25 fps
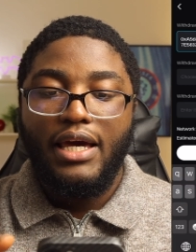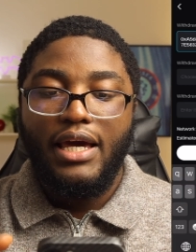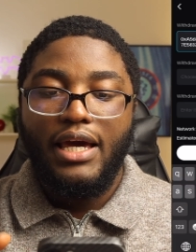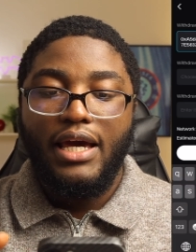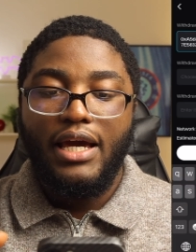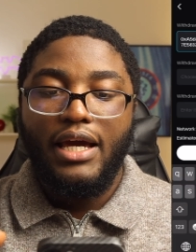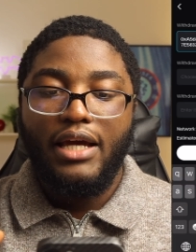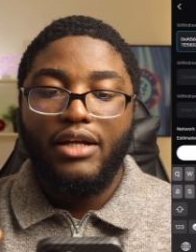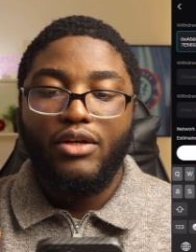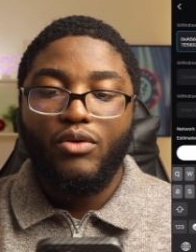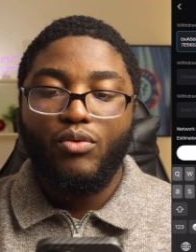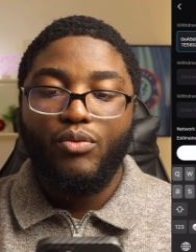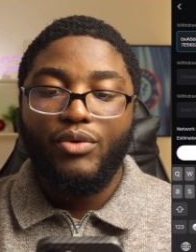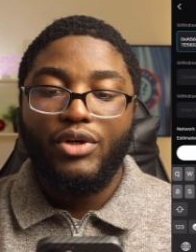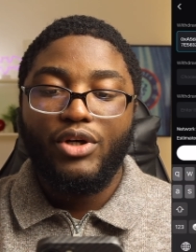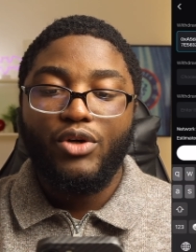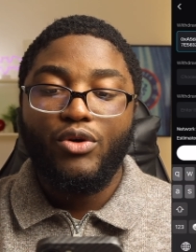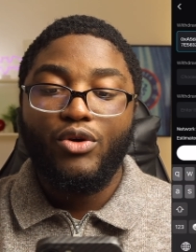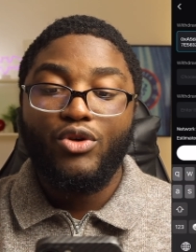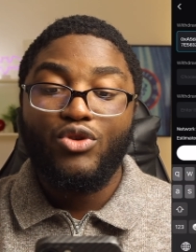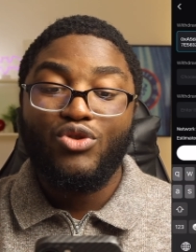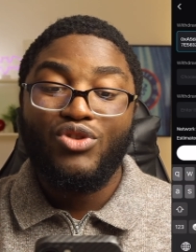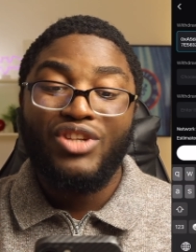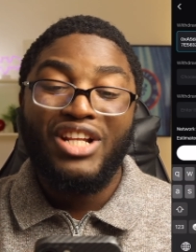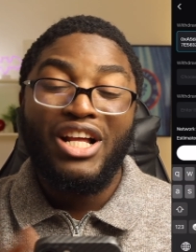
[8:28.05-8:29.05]
and we're
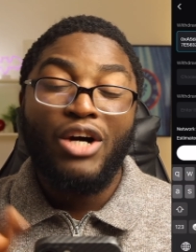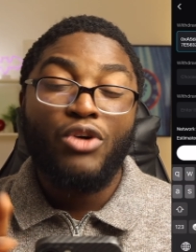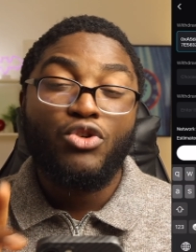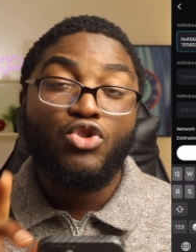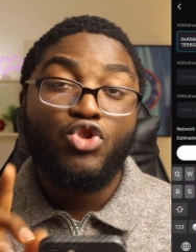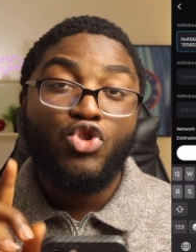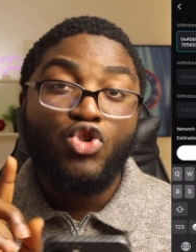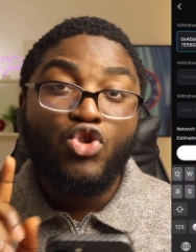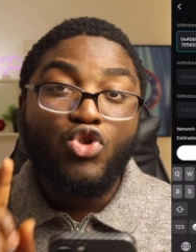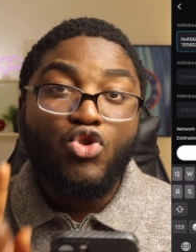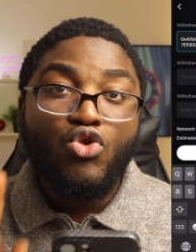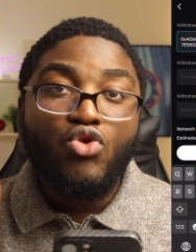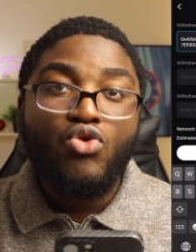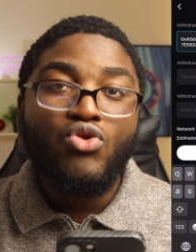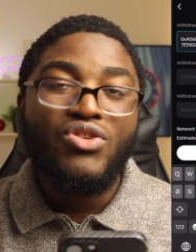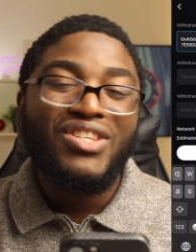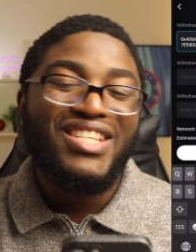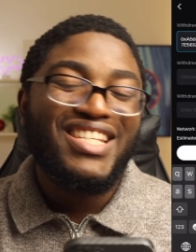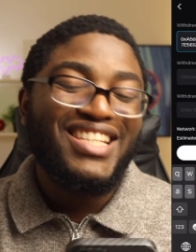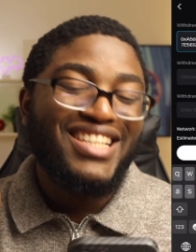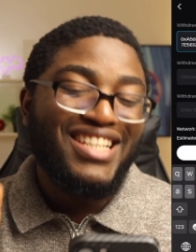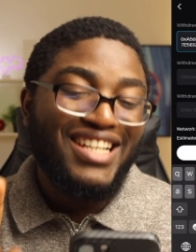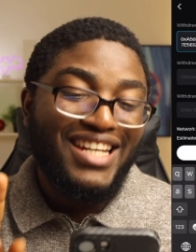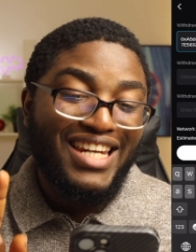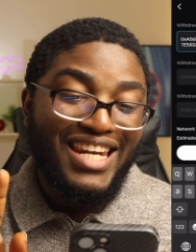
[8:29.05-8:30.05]
going to now choose
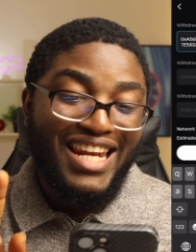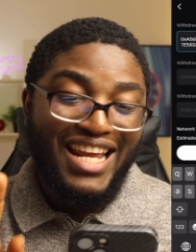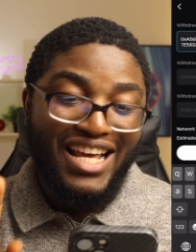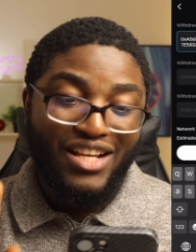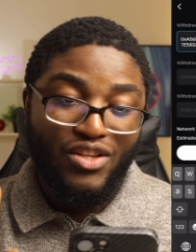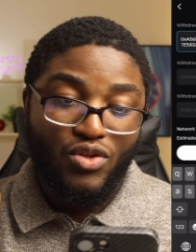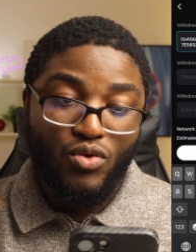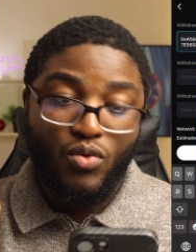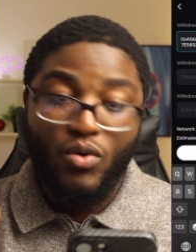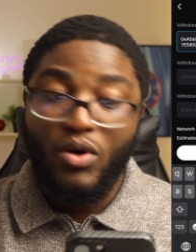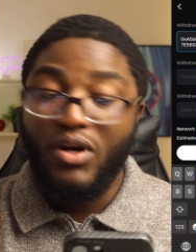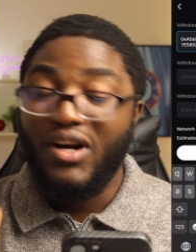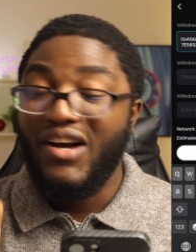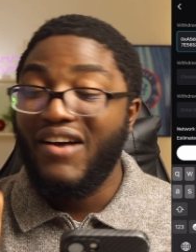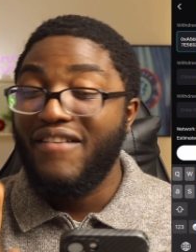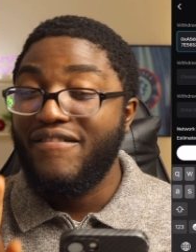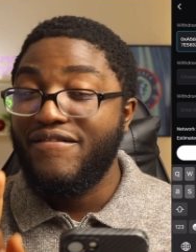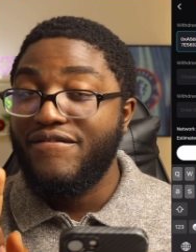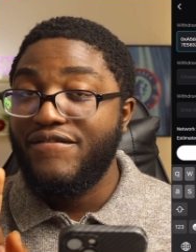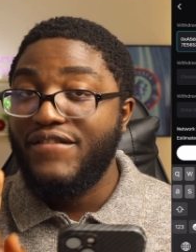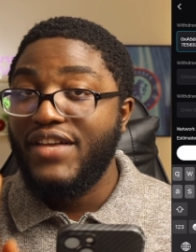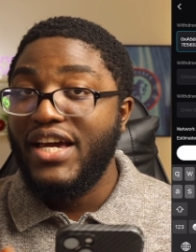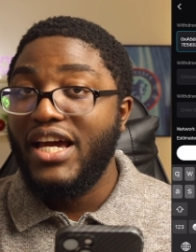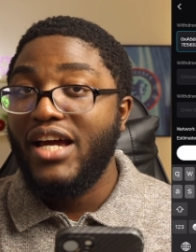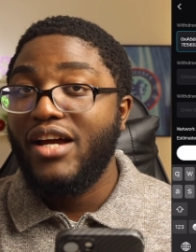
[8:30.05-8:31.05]
the network.
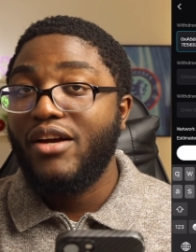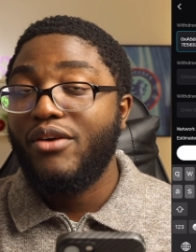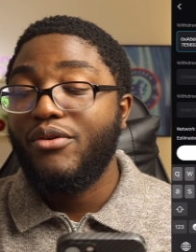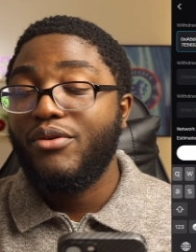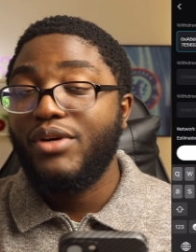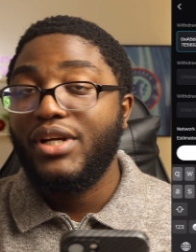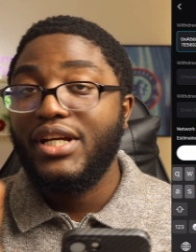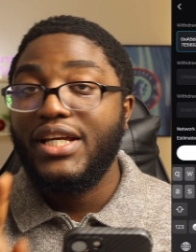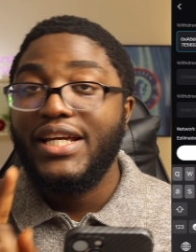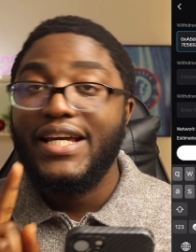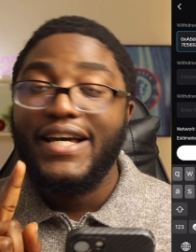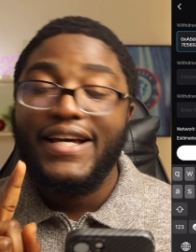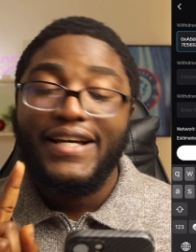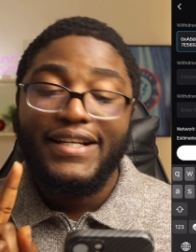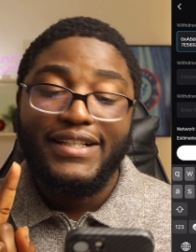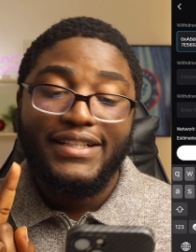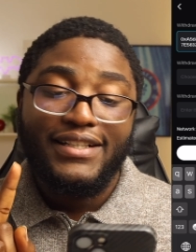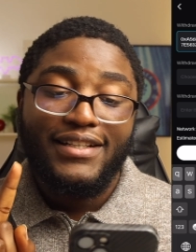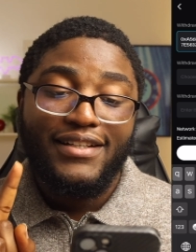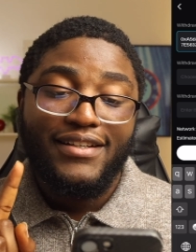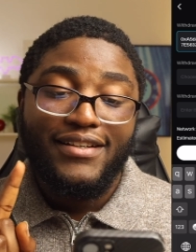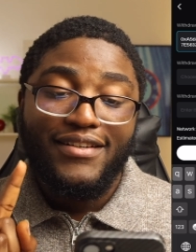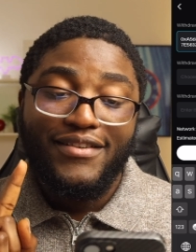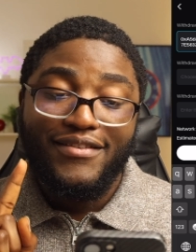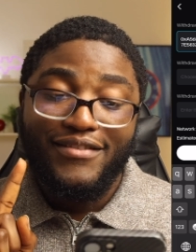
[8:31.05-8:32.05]
Very,
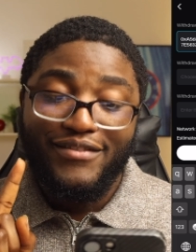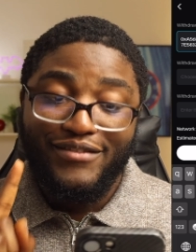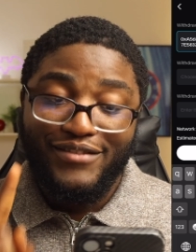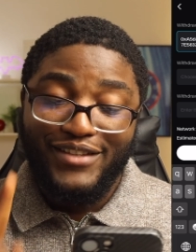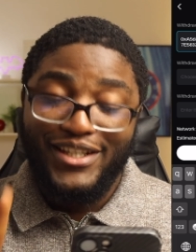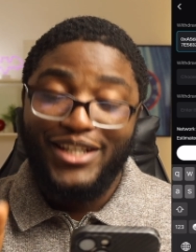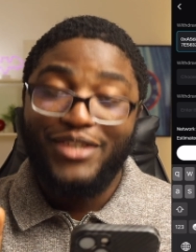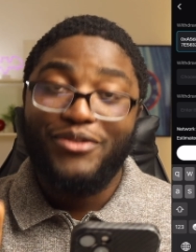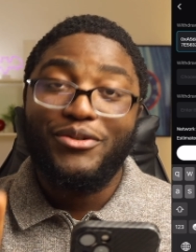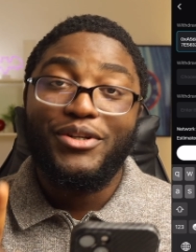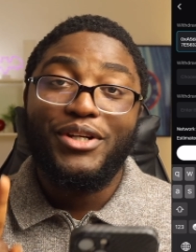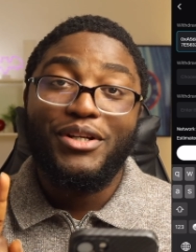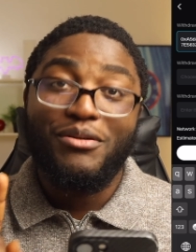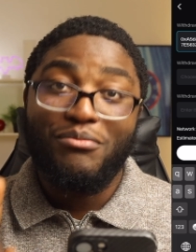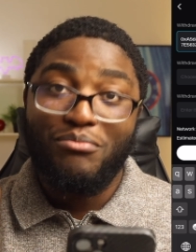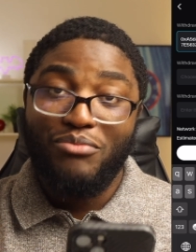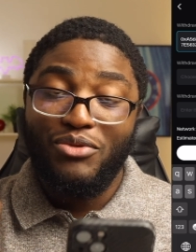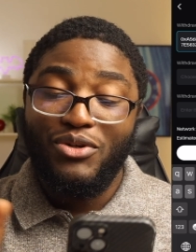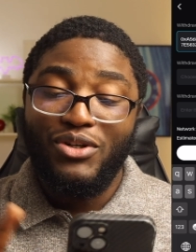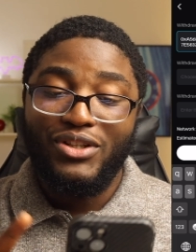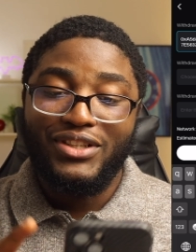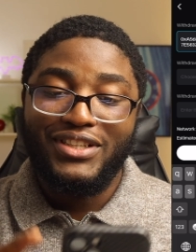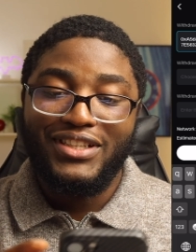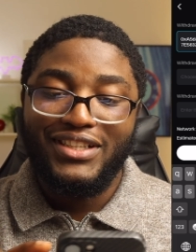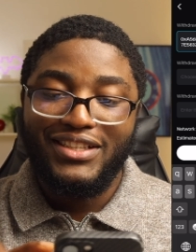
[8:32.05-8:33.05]
very
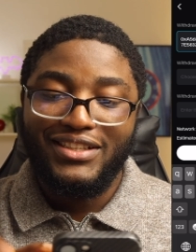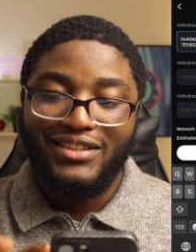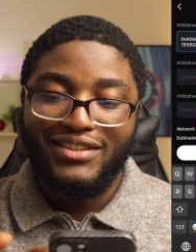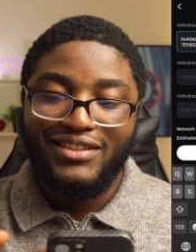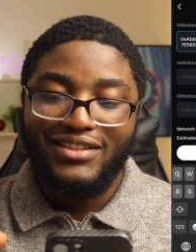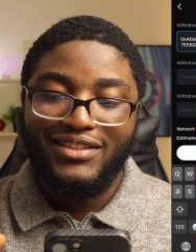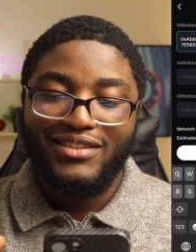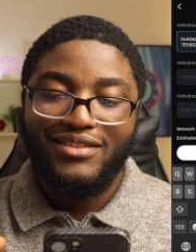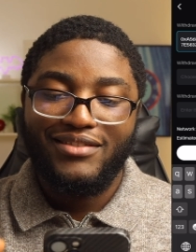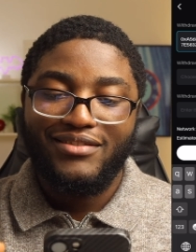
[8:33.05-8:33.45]
important.